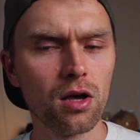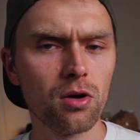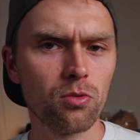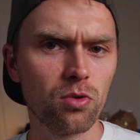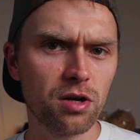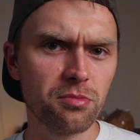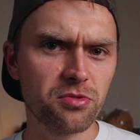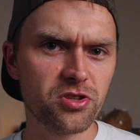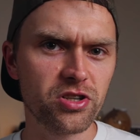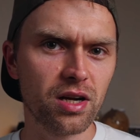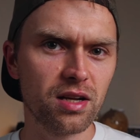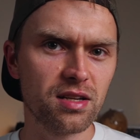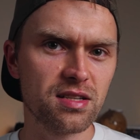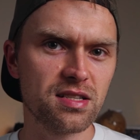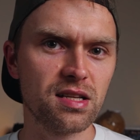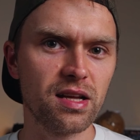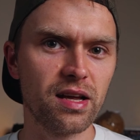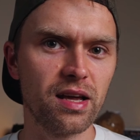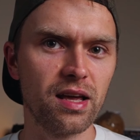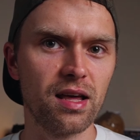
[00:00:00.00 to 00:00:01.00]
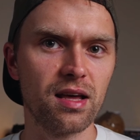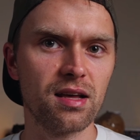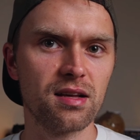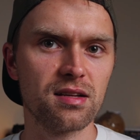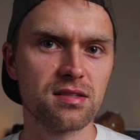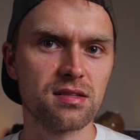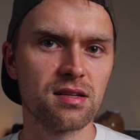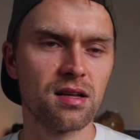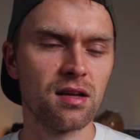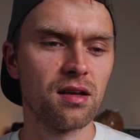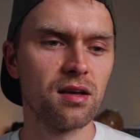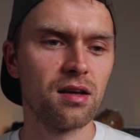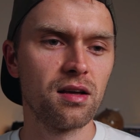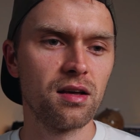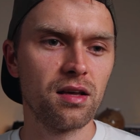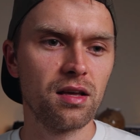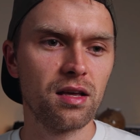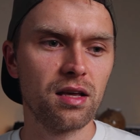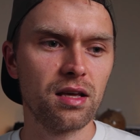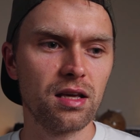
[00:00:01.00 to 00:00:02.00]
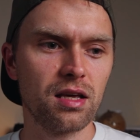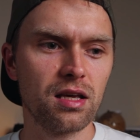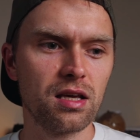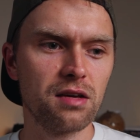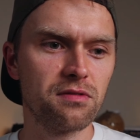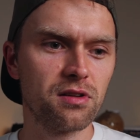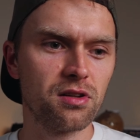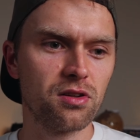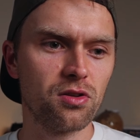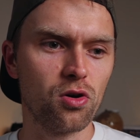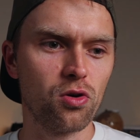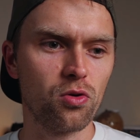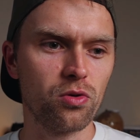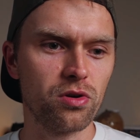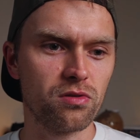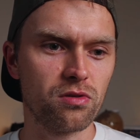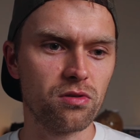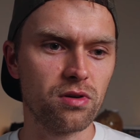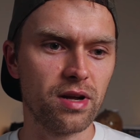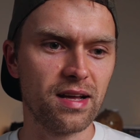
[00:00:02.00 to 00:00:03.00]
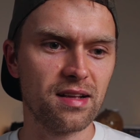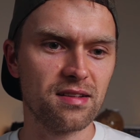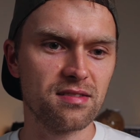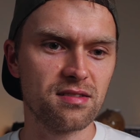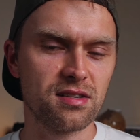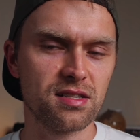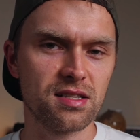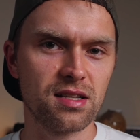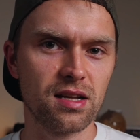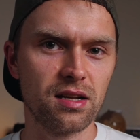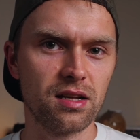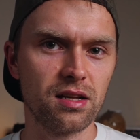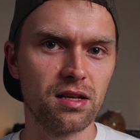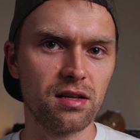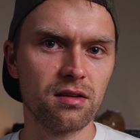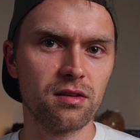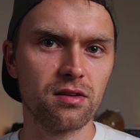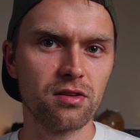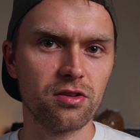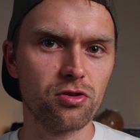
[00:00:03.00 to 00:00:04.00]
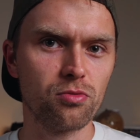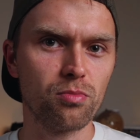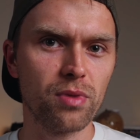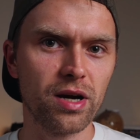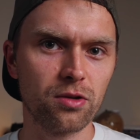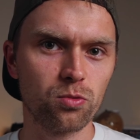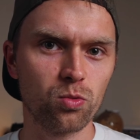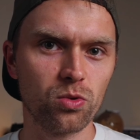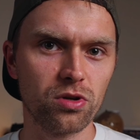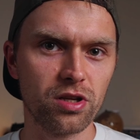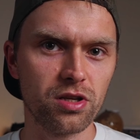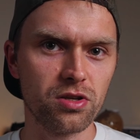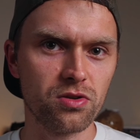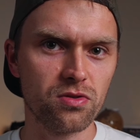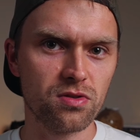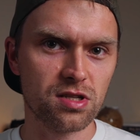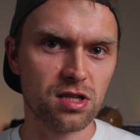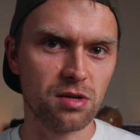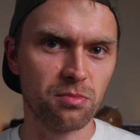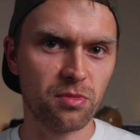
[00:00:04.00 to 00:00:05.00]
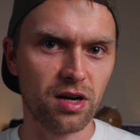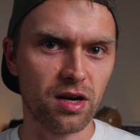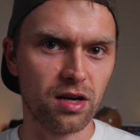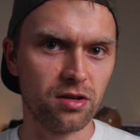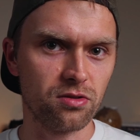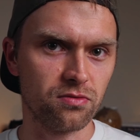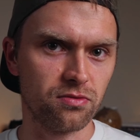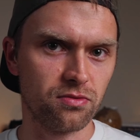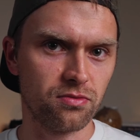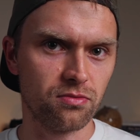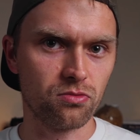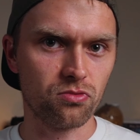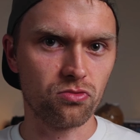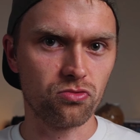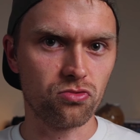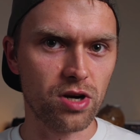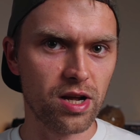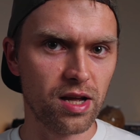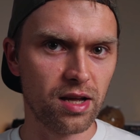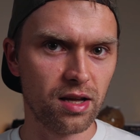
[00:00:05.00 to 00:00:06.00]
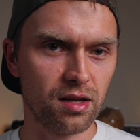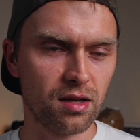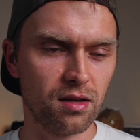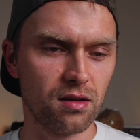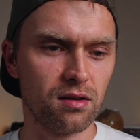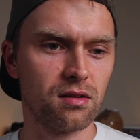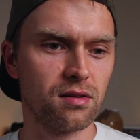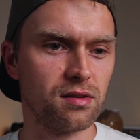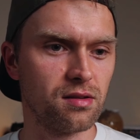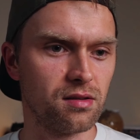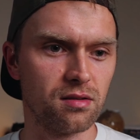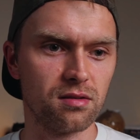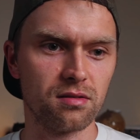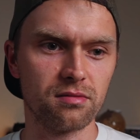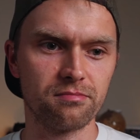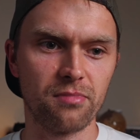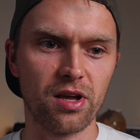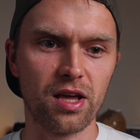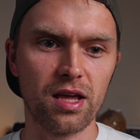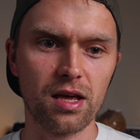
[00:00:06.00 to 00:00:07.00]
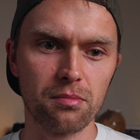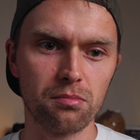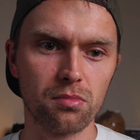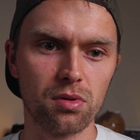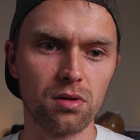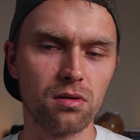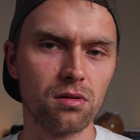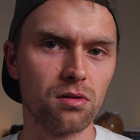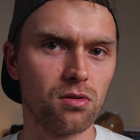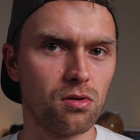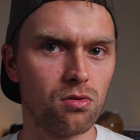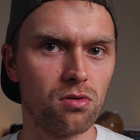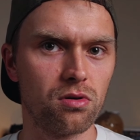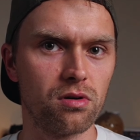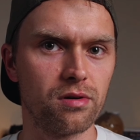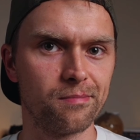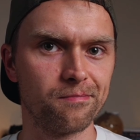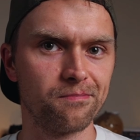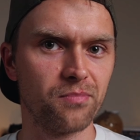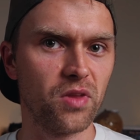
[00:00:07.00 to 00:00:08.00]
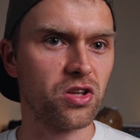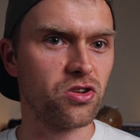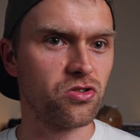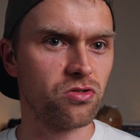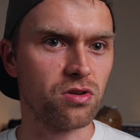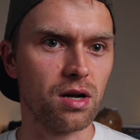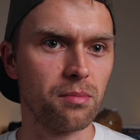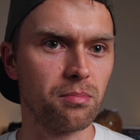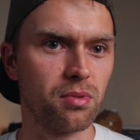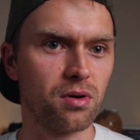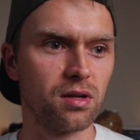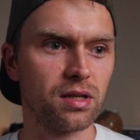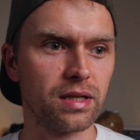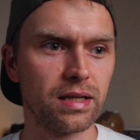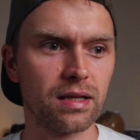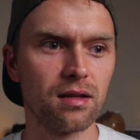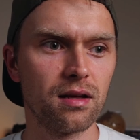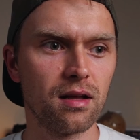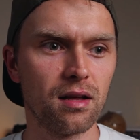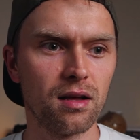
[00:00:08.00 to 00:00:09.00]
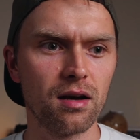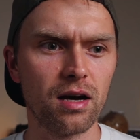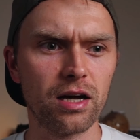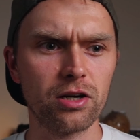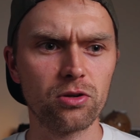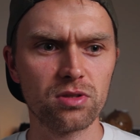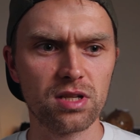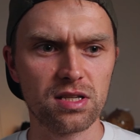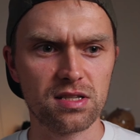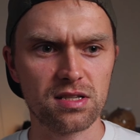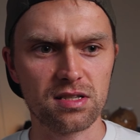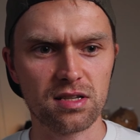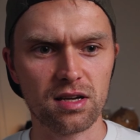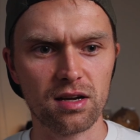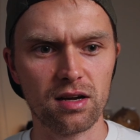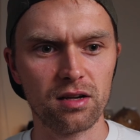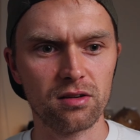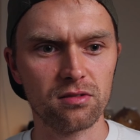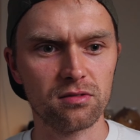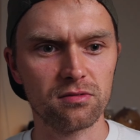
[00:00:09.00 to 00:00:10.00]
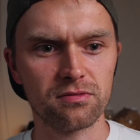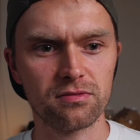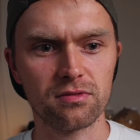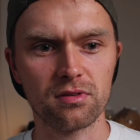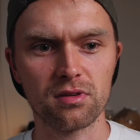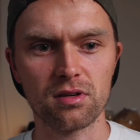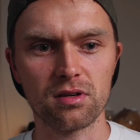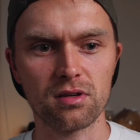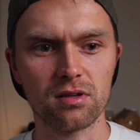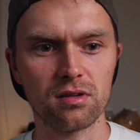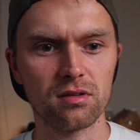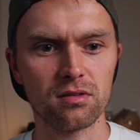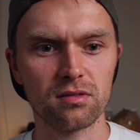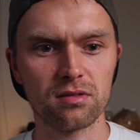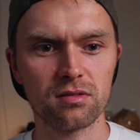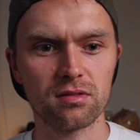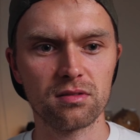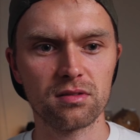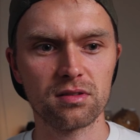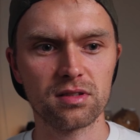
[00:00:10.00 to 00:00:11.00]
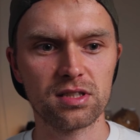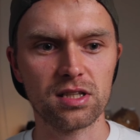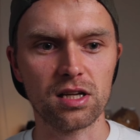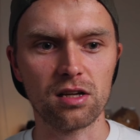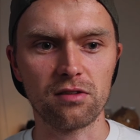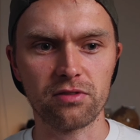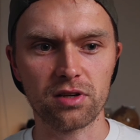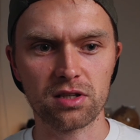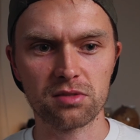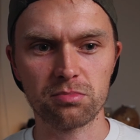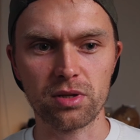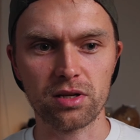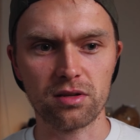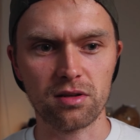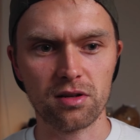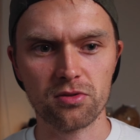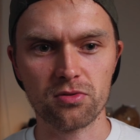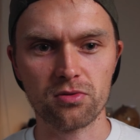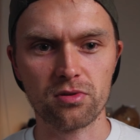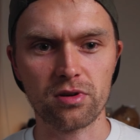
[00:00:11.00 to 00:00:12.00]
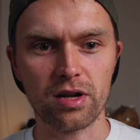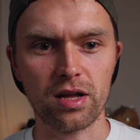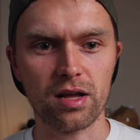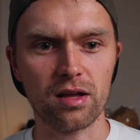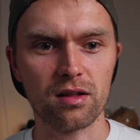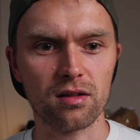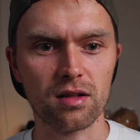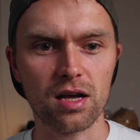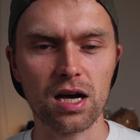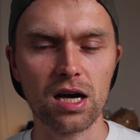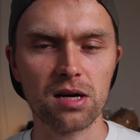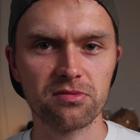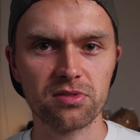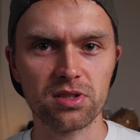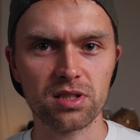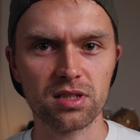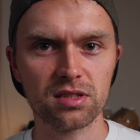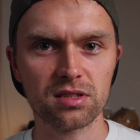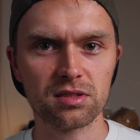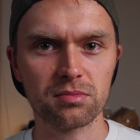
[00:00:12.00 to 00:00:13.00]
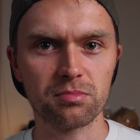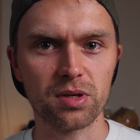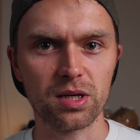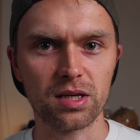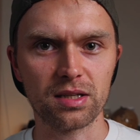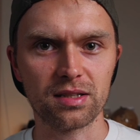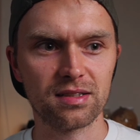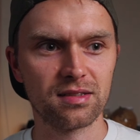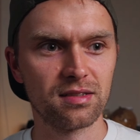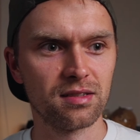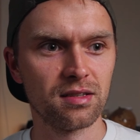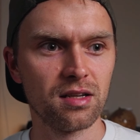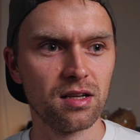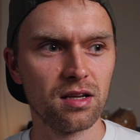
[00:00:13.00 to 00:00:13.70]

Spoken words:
What I'm trying to say is, even though your hands are steady, you might want to use some kind of rig, gimbal, or a tripod. I know this is kind of self-explanatory and obvious, but